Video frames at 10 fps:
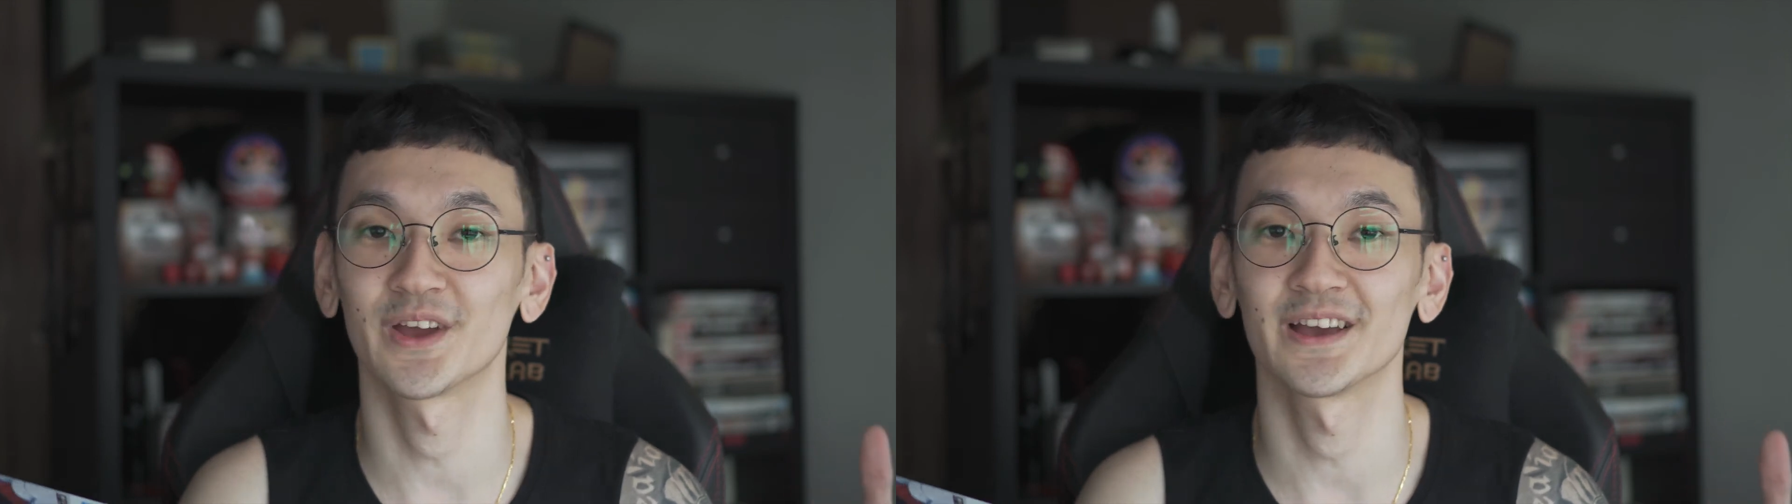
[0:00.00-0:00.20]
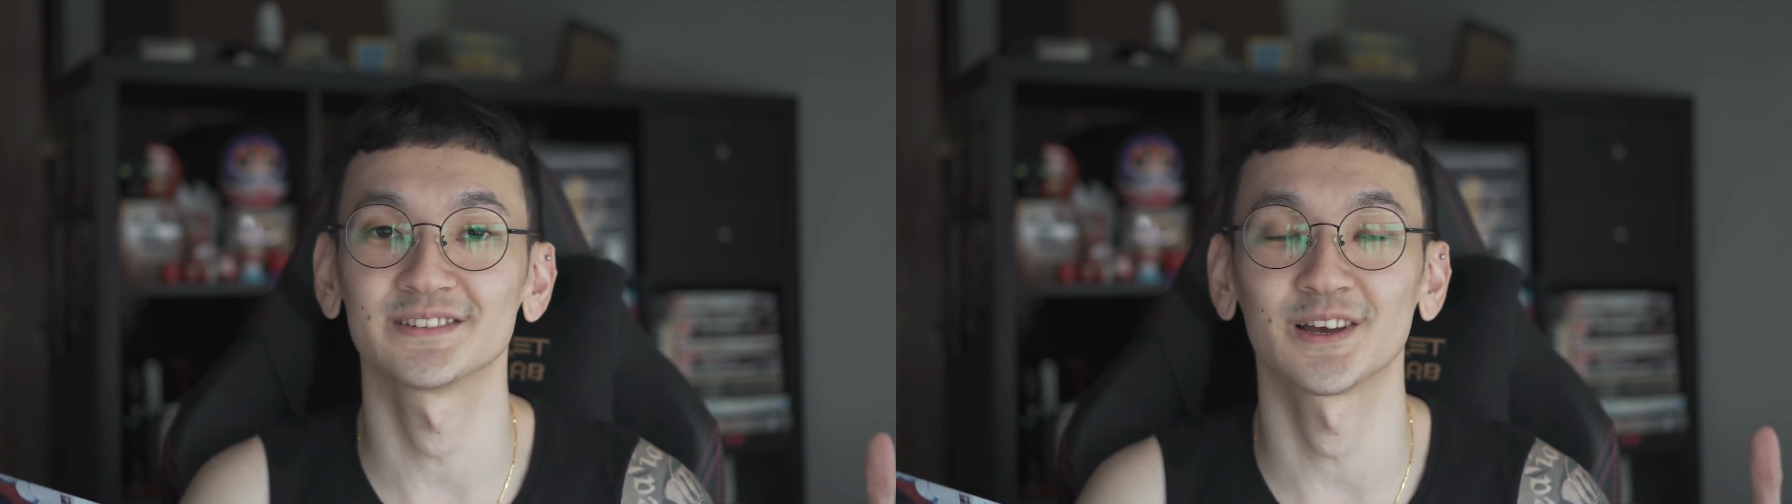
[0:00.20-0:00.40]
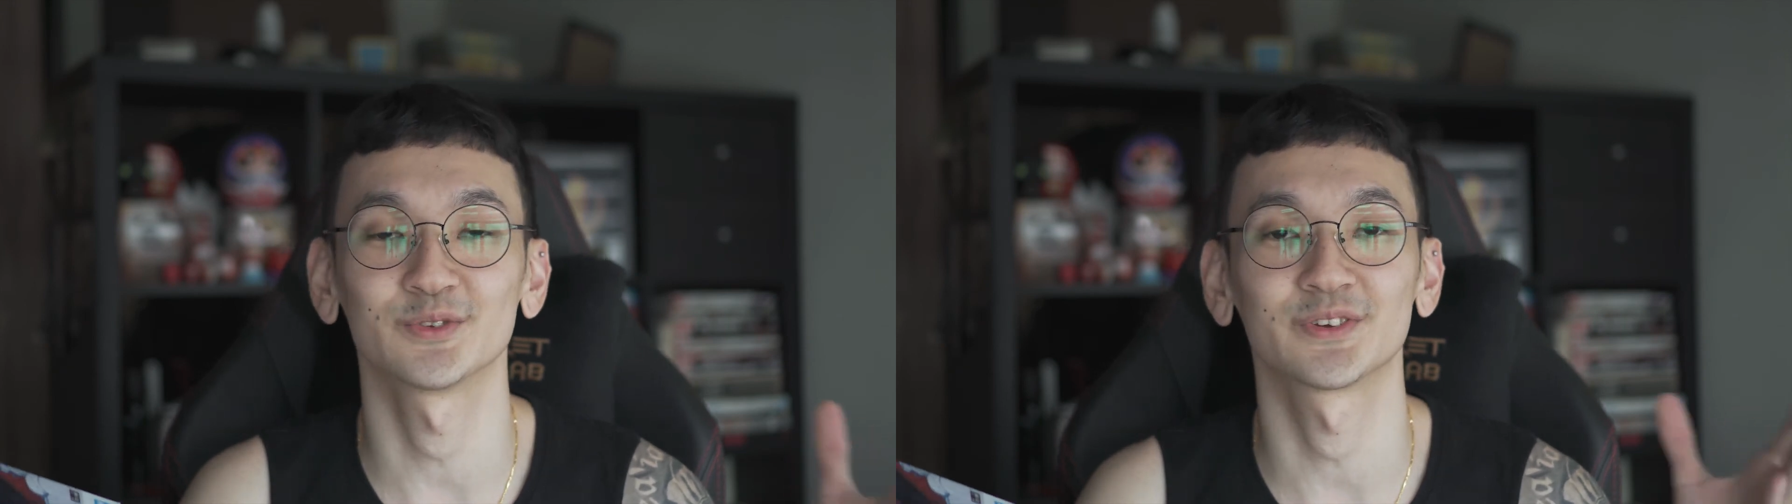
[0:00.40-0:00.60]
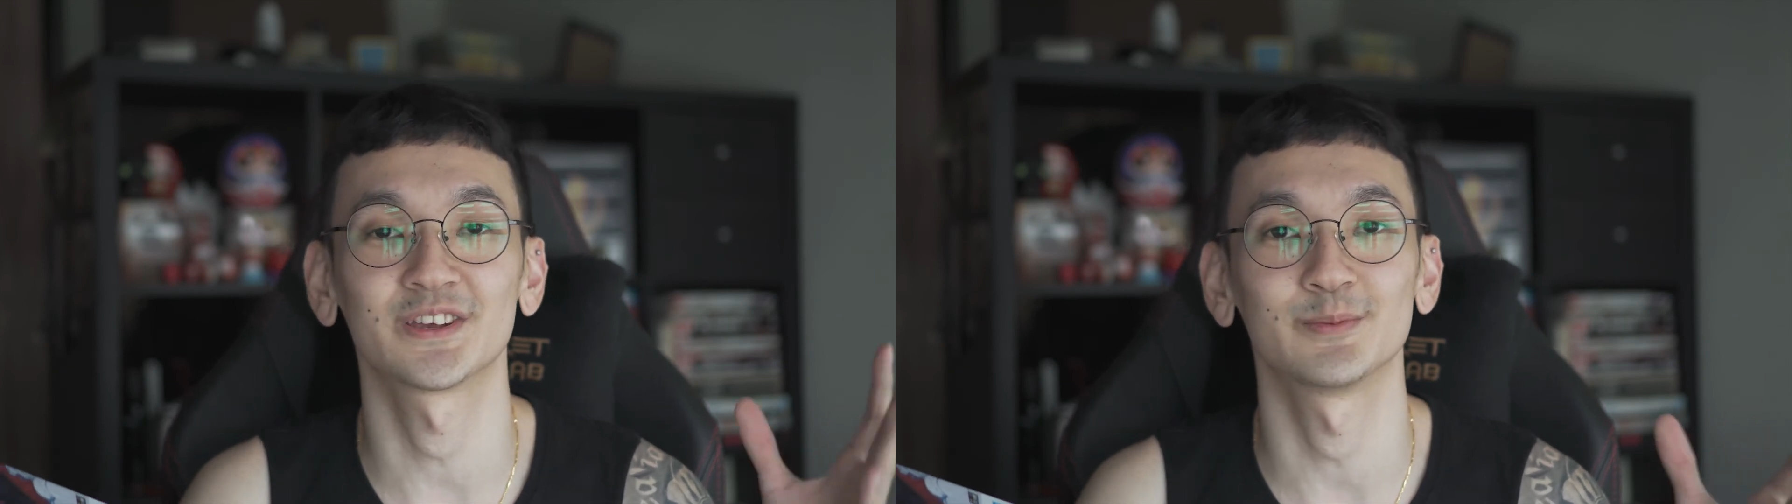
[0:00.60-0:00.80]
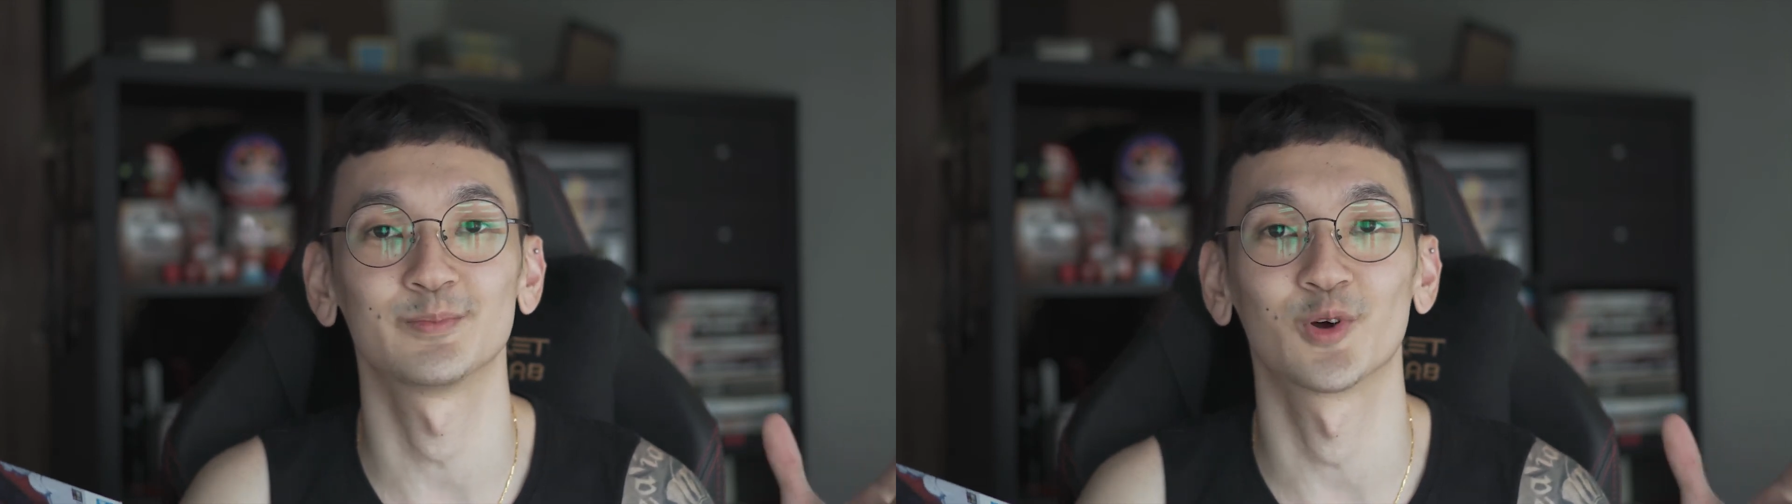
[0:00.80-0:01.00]
guys out to
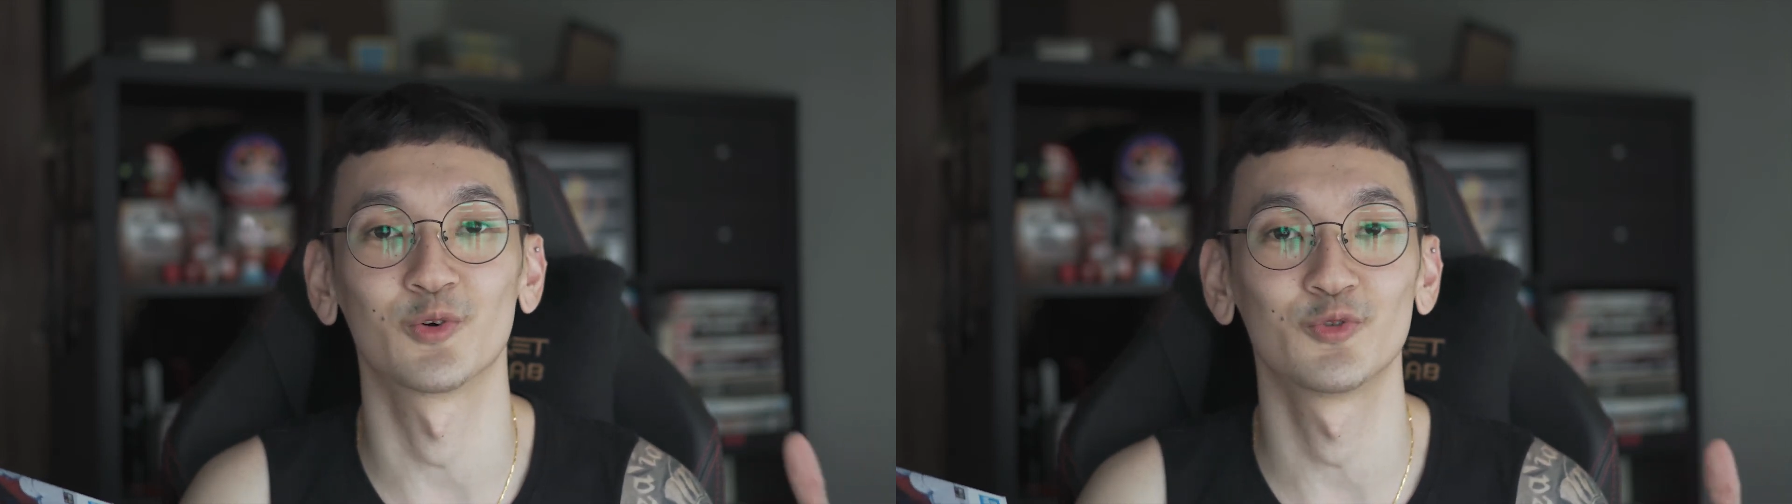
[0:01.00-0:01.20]
keep your